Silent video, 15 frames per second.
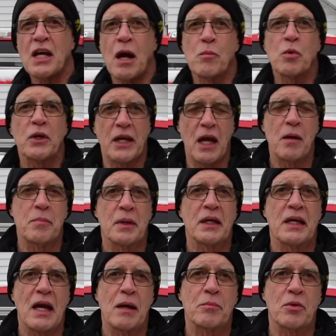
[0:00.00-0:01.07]
of the time we're camping
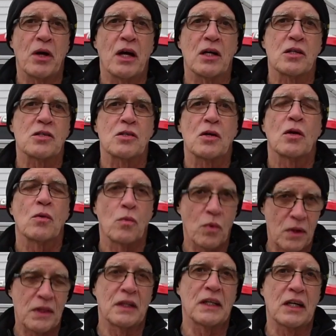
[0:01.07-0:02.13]
at campgrounds
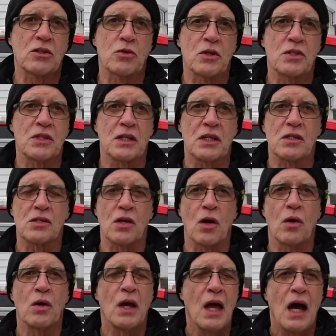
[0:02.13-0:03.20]
with electricity,
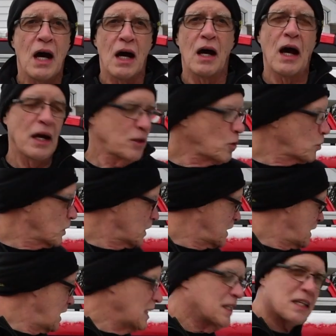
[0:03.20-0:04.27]
so I don't really
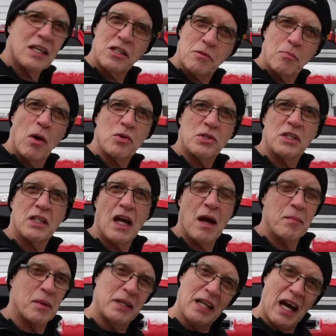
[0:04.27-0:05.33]
need this most of the
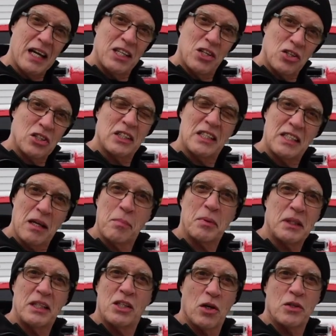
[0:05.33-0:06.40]
time, and I usually
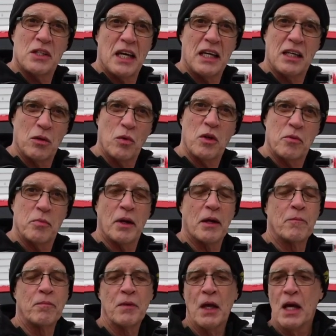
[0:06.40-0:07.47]
typically don't take it with me.
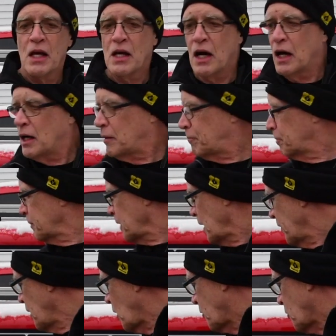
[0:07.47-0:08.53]
The